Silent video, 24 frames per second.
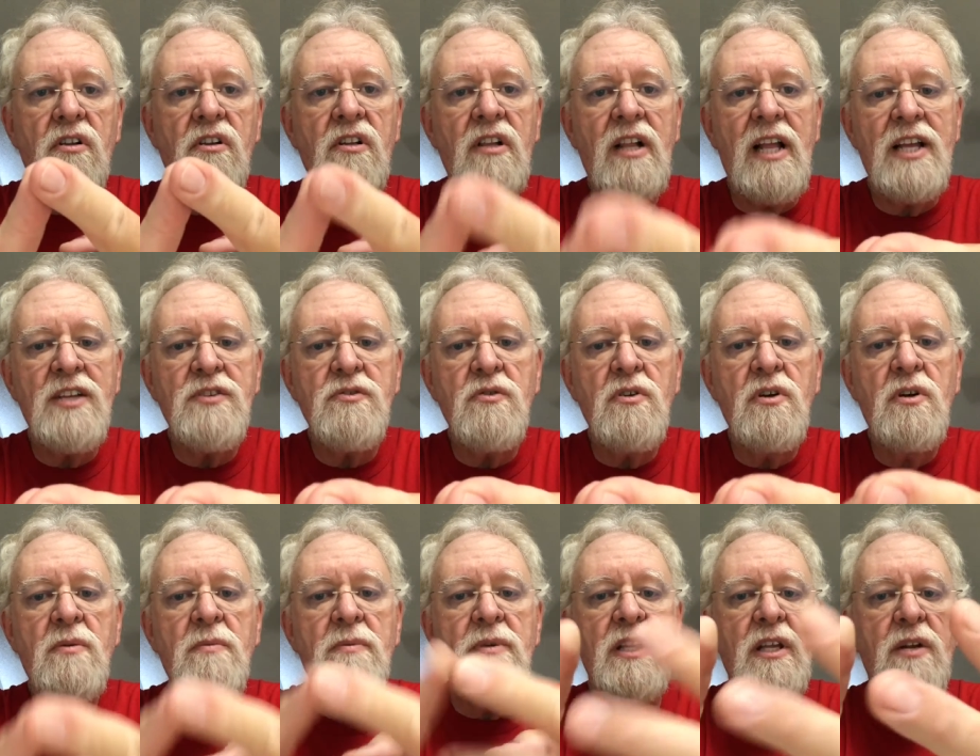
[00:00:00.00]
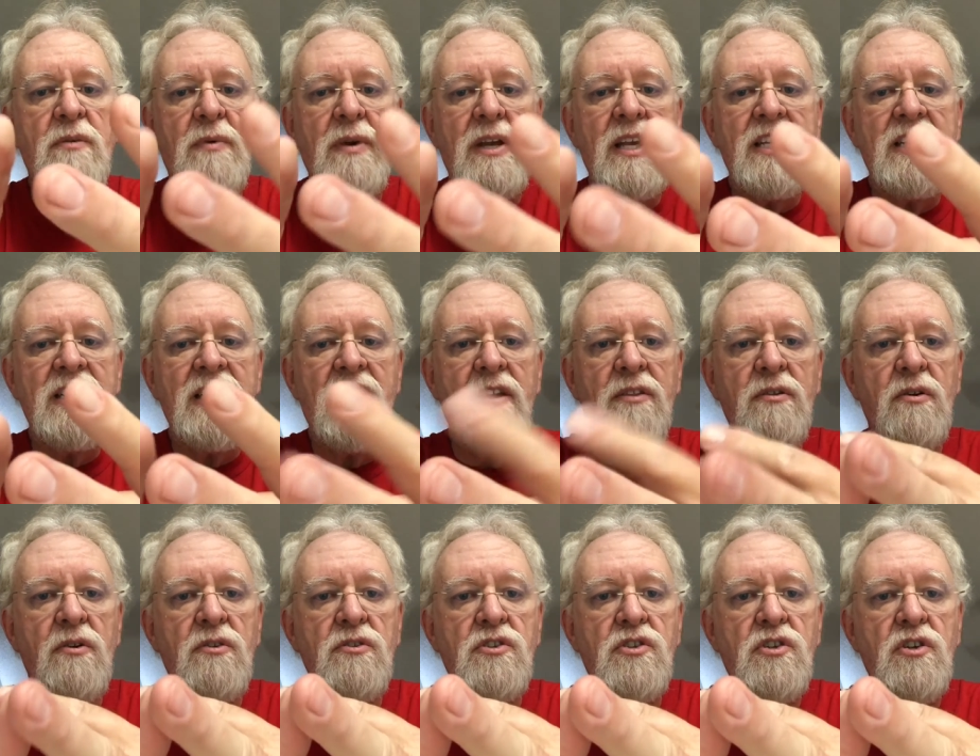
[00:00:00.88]
Classroom and then we get
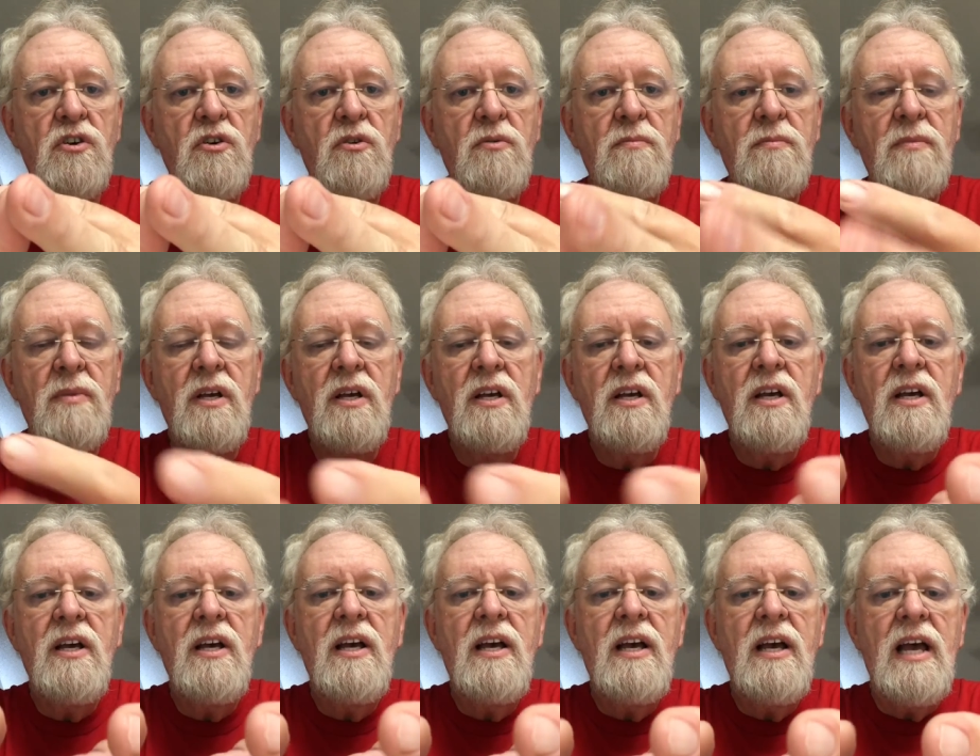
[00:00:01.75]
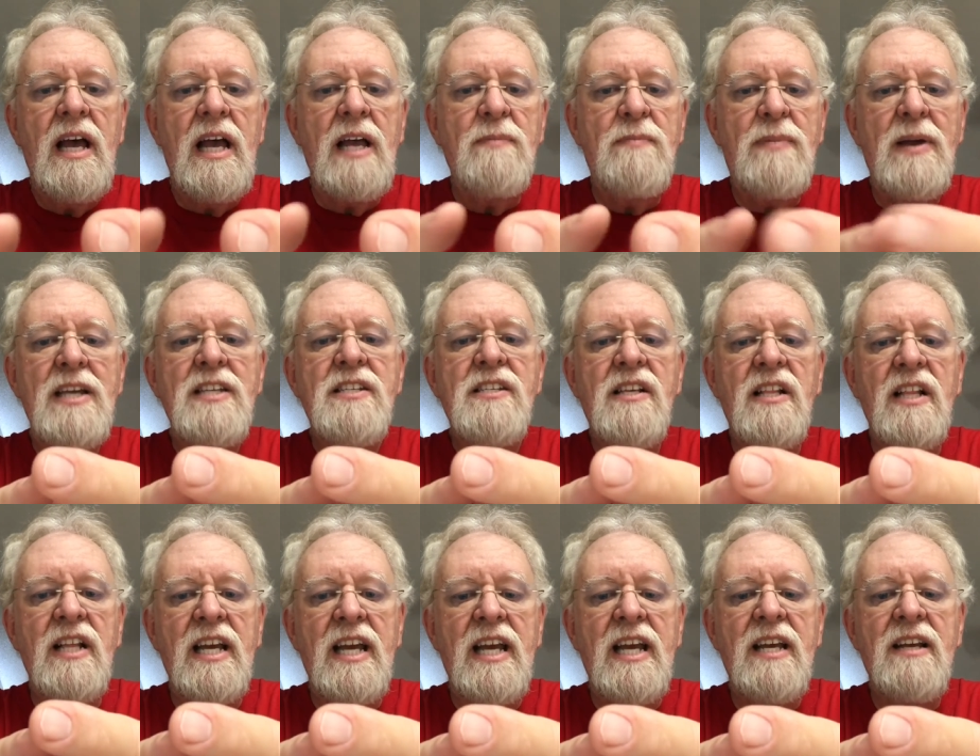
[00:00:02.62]
together on Zoom. And
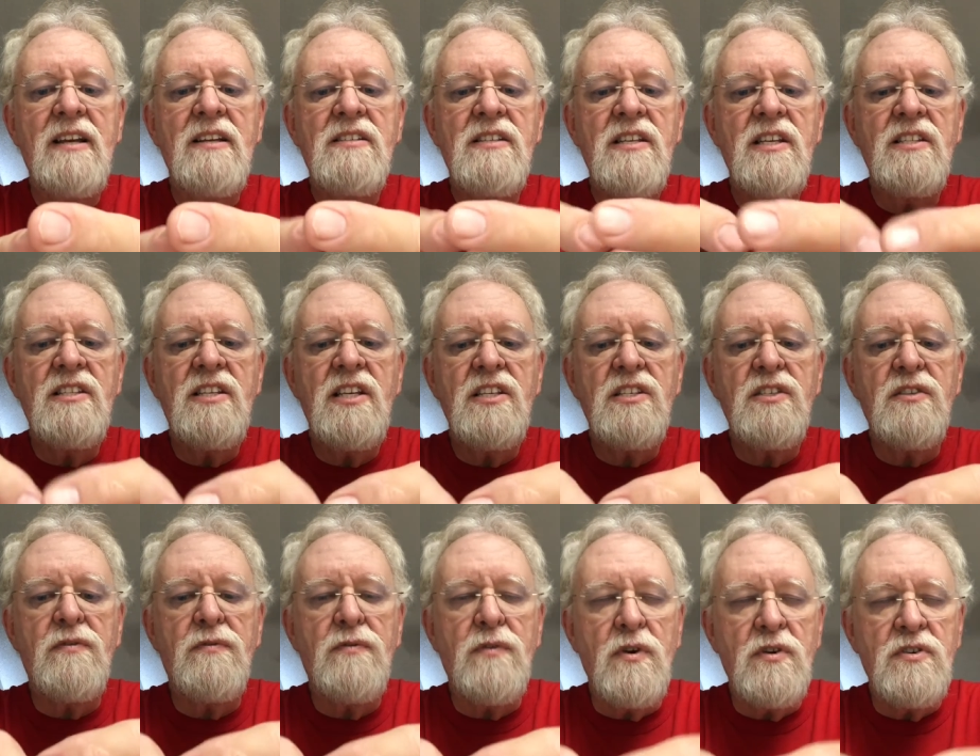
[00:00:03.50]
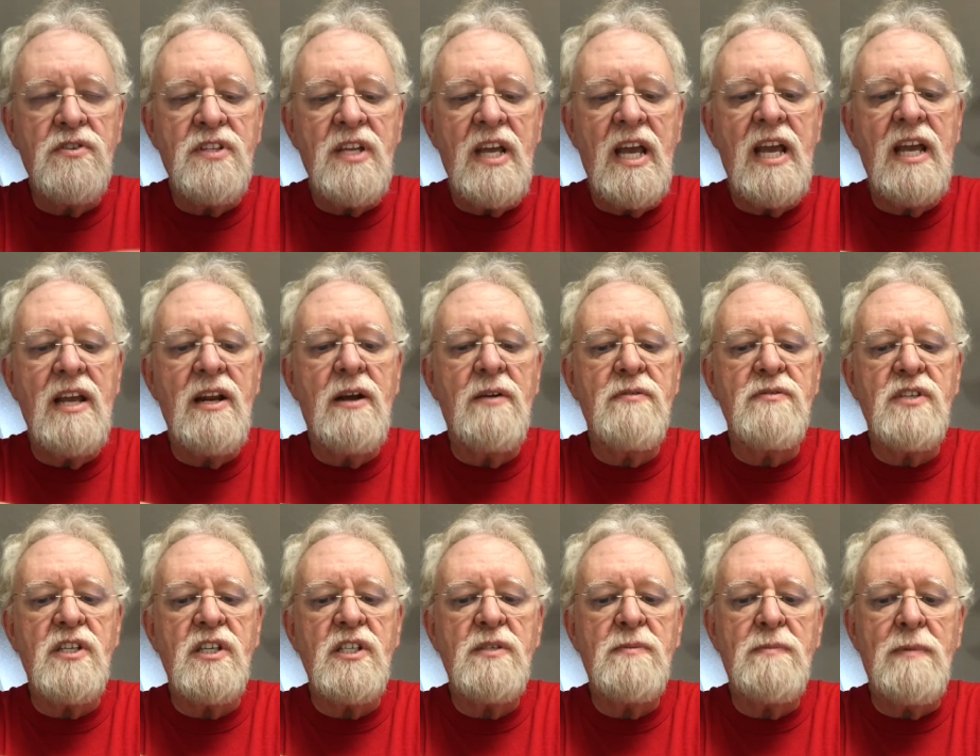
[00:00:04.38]
basically, since it's the first day and I
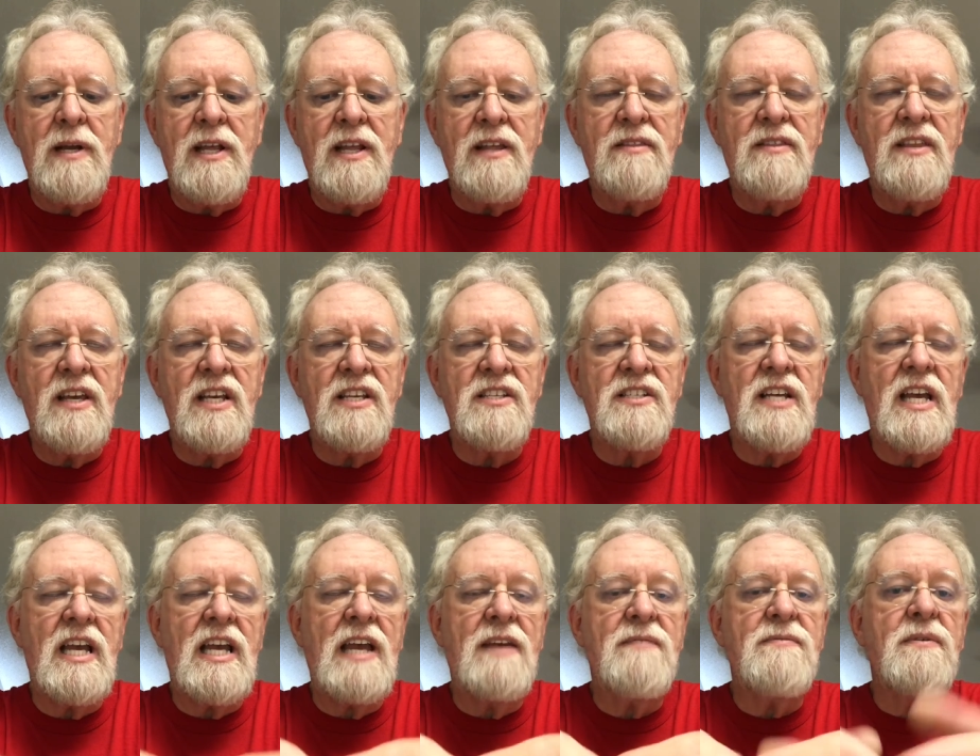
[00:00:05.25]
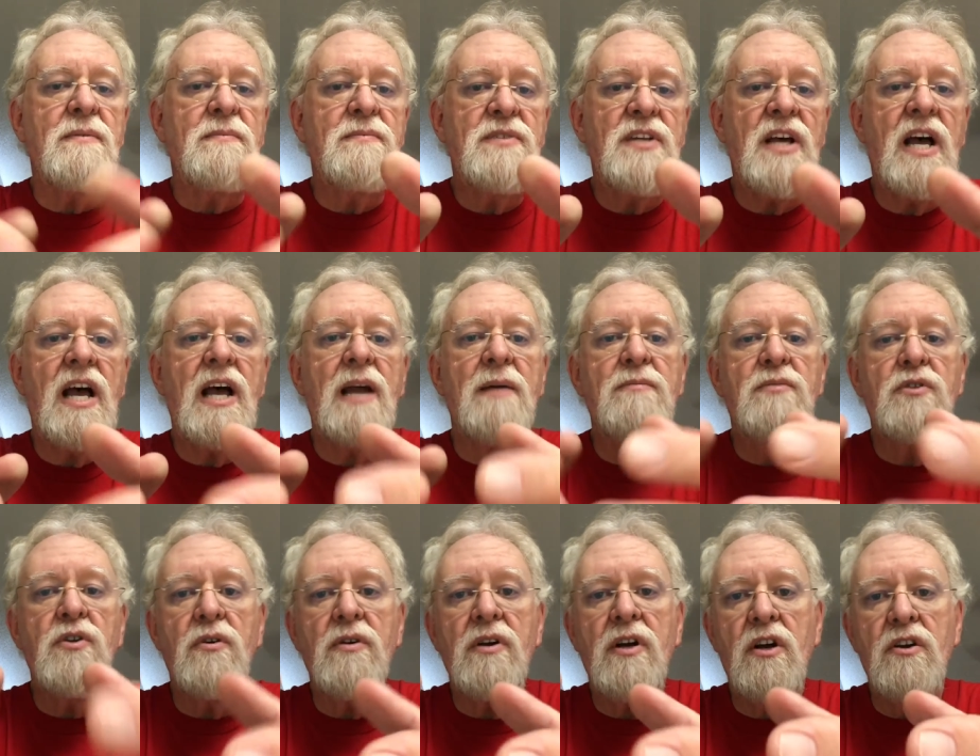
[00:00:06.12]
was explaining things, I gave them time
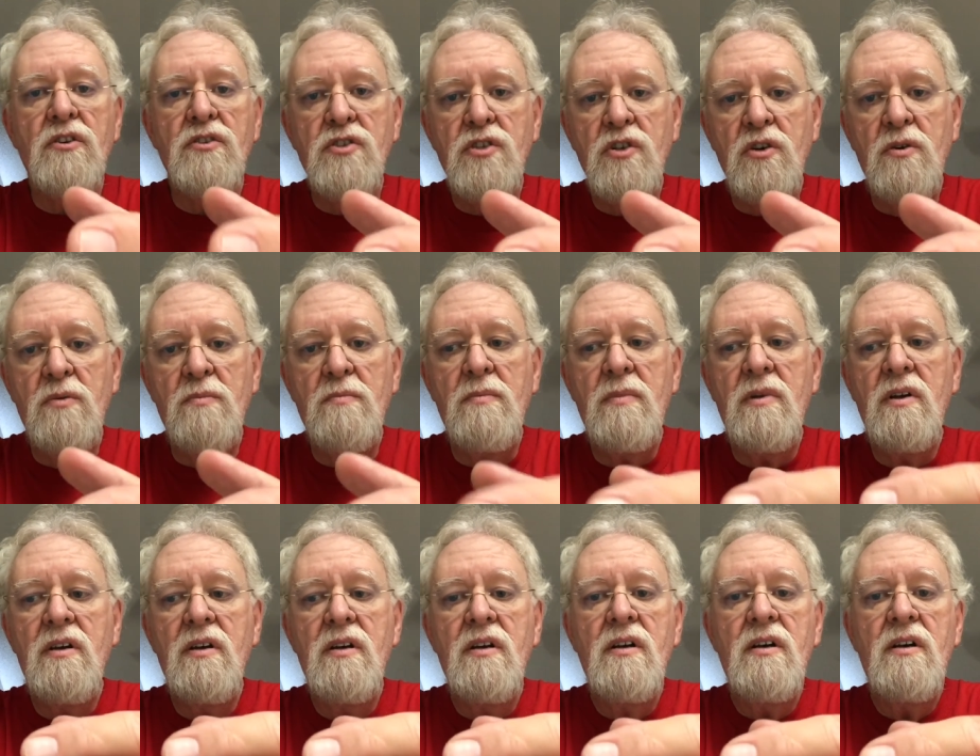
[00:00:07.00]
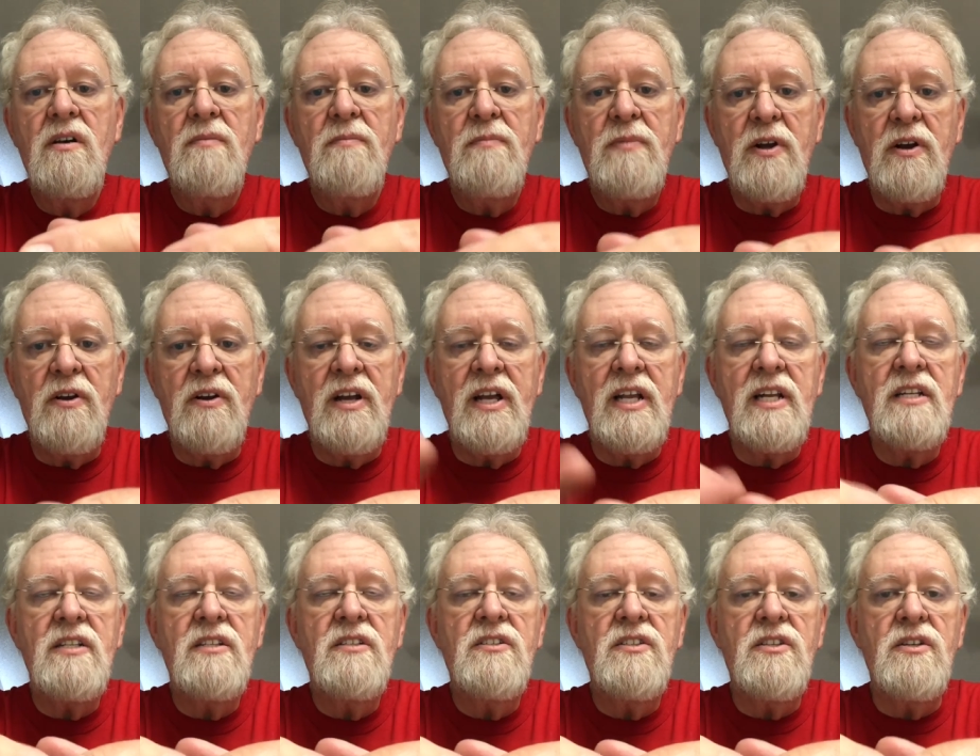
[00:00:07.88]
during our Zoom period
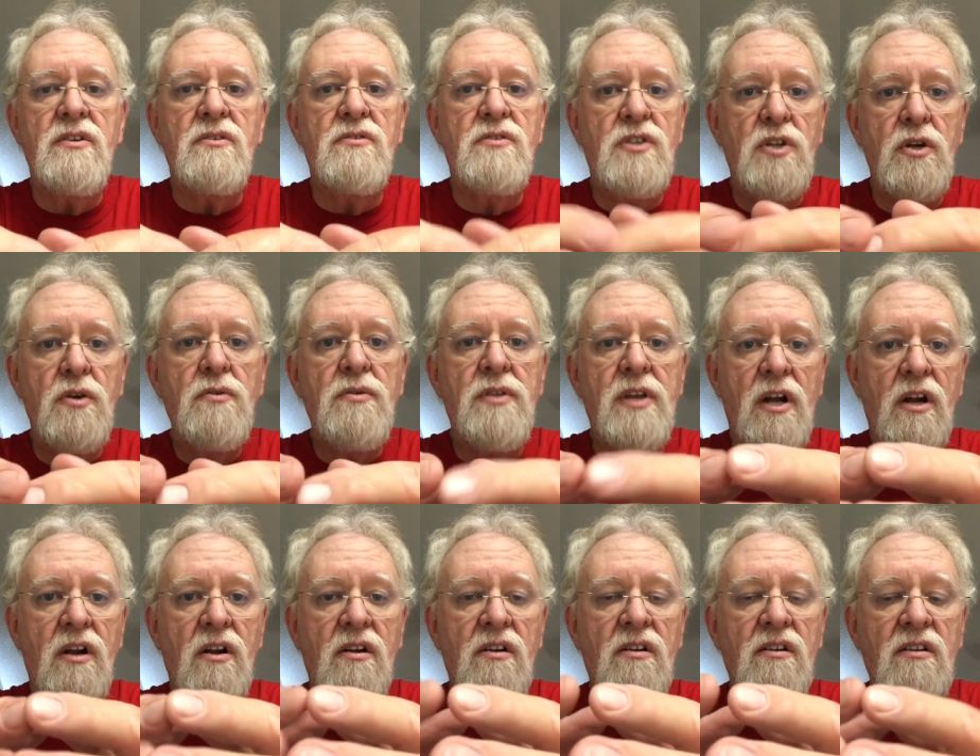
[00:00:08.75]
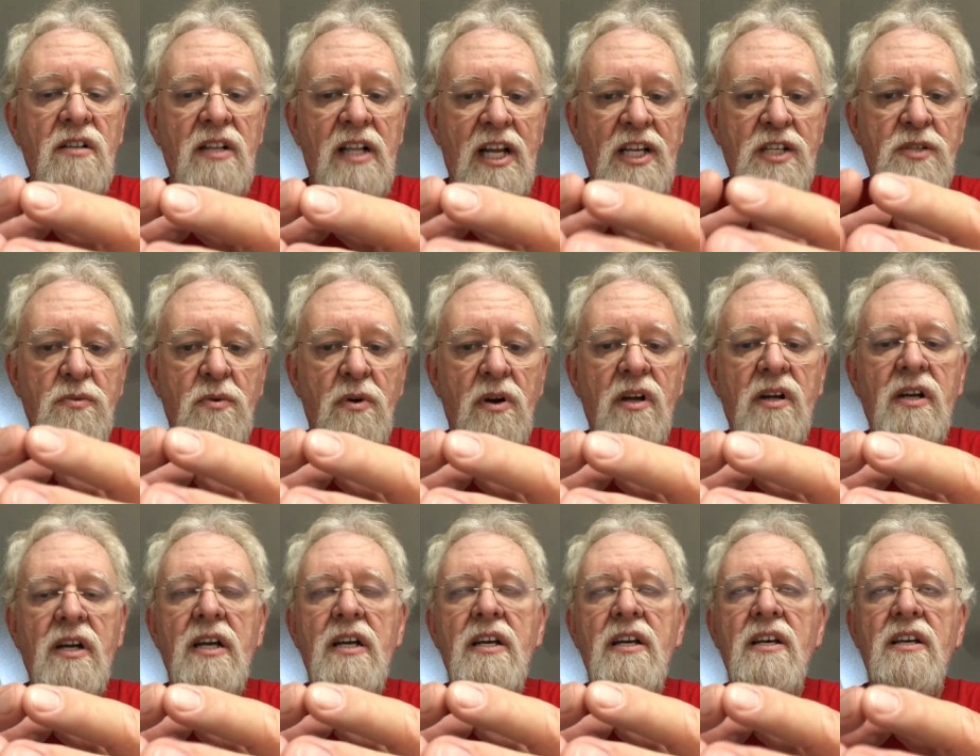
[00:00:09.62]
to do their classwork.